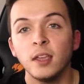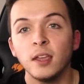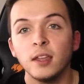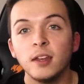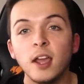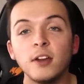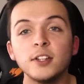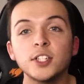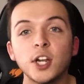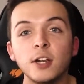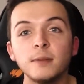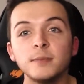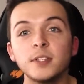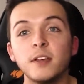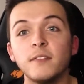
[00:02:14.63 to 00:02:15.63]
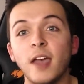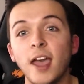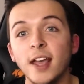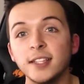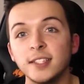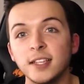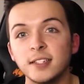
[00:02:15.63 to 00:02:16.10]
Now, in terms of
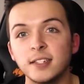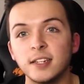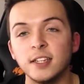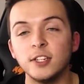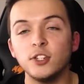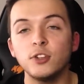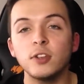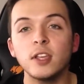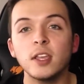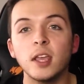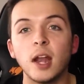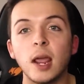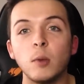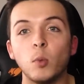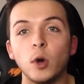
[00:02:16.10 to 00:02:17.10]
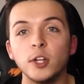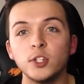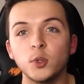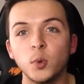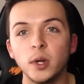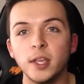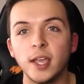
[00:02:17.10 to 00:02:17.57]
SSDs, you can get a
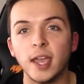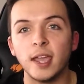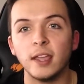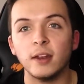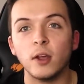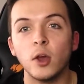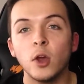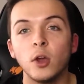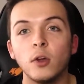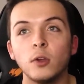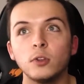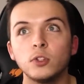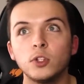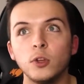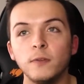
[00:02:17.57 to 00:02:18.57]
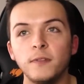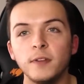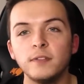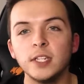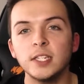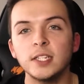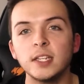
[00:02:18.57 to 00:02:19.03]
128,
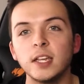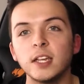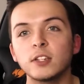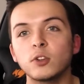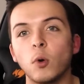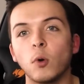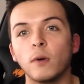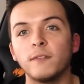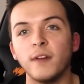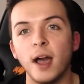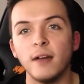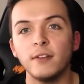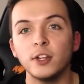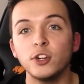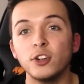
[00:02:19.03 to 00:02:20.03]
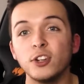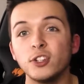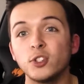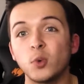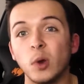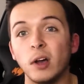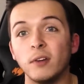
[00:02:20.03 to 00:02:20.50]
256, or
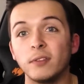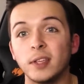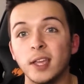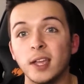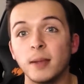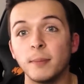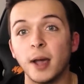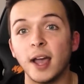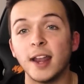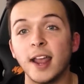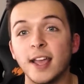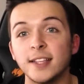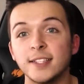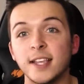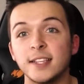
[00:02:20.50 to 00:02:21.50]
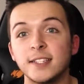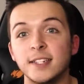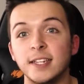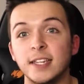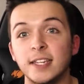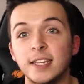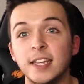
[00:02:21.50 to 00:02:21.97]
512 gigabyte
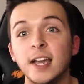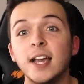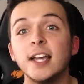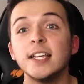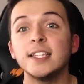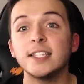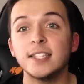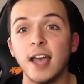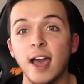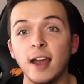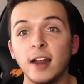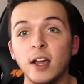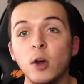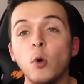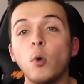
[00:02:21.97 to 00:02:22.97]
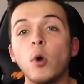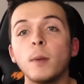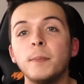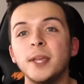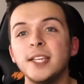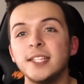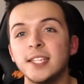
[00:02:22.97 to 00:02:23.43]
SSD, SATA
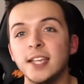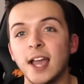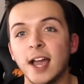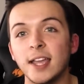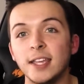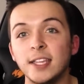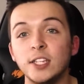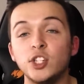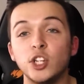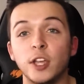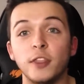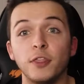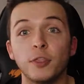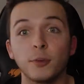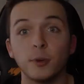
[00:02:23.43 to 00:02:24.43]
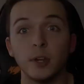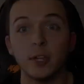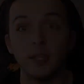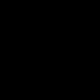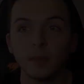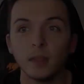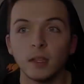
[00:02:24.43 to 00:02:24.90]
or PCIe Gen 3.